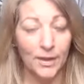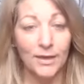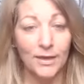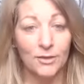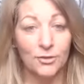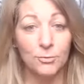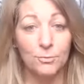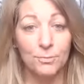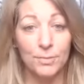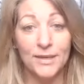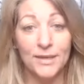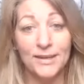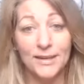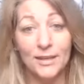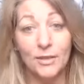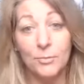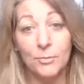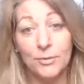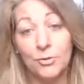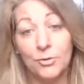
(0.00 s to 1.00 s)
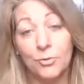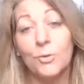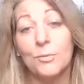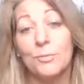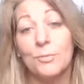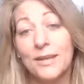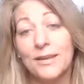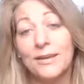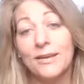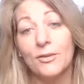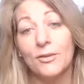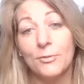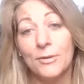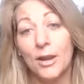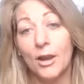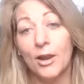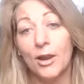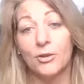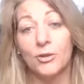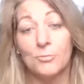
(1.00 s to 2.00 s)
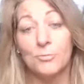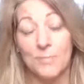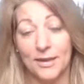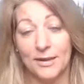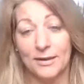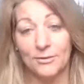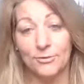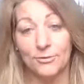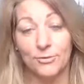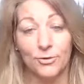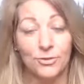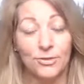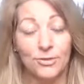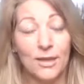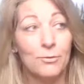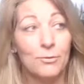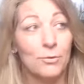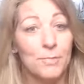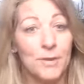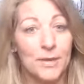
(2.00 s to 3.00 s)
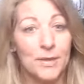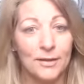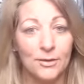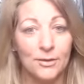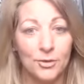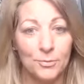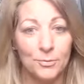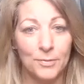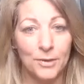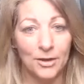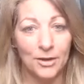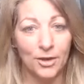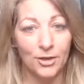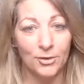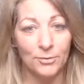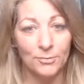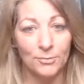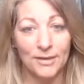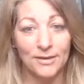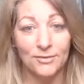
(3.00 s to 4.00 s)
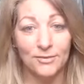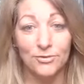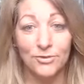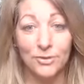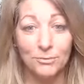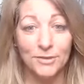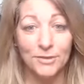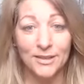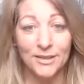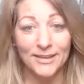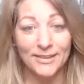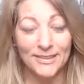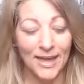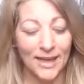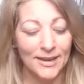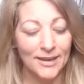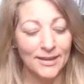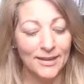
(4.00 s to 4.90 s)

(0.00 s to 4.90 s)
you're being a little bit you were being a little bit argumentative or they were being a little bit argumentative something like that